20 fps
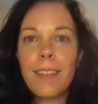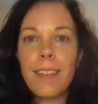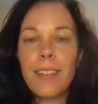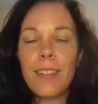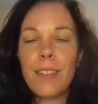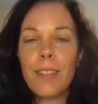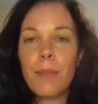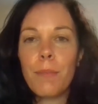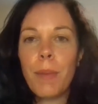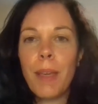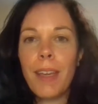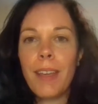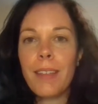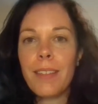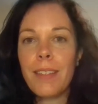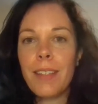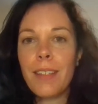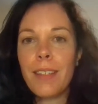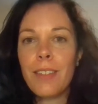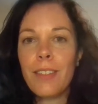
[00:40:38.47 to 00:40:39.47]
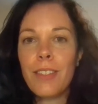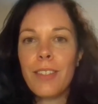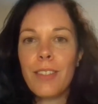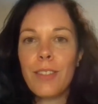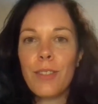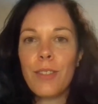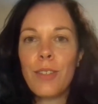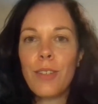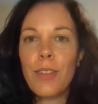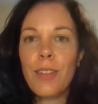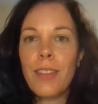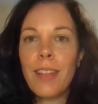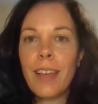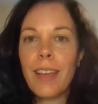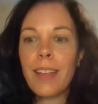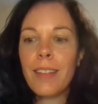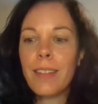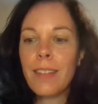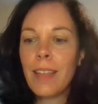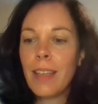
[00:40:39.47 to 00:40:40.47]
and to pay attention to
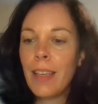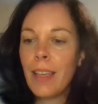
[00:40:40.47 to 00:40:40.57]
that,